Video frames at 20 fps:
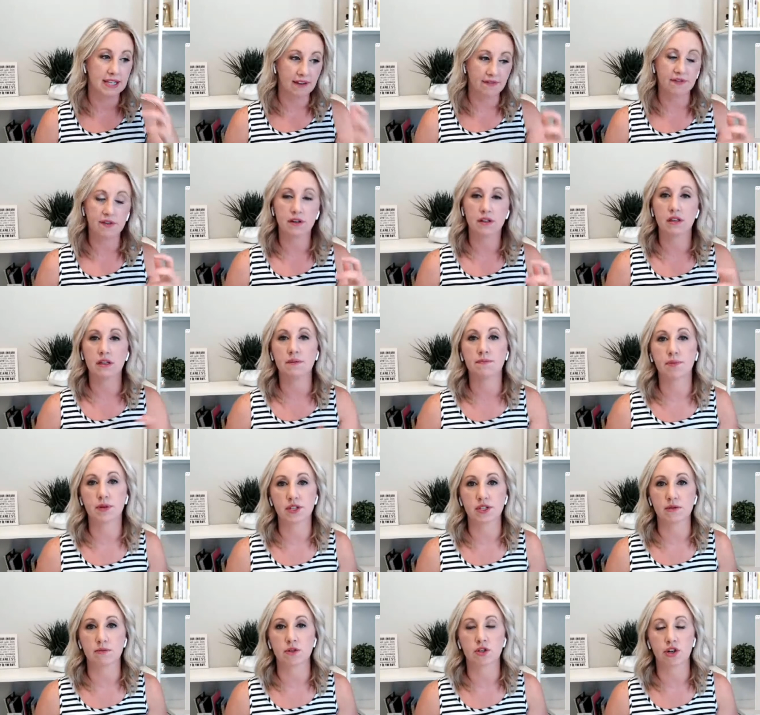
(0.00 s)
definitely put
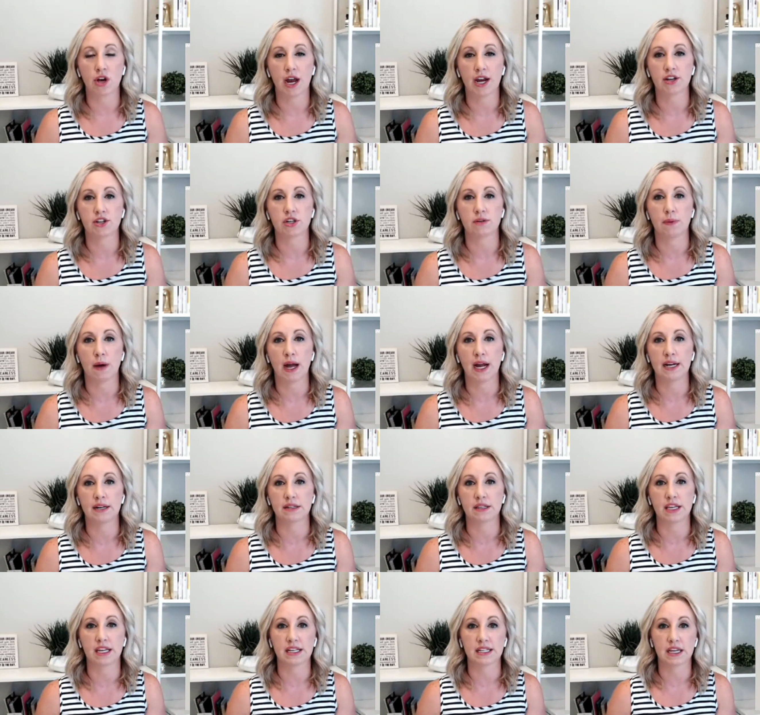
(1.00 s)
some strategy
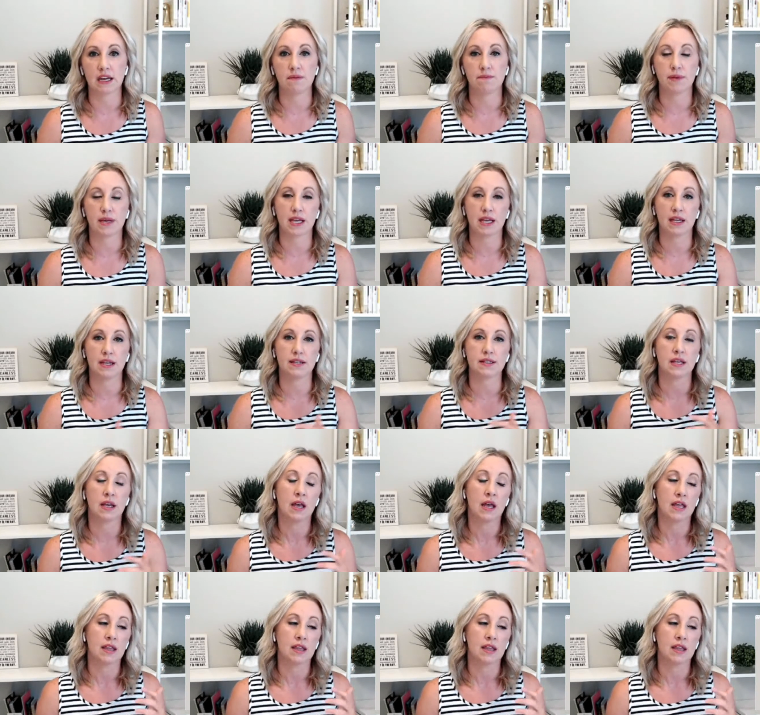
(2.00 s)
behind LinkedIn, because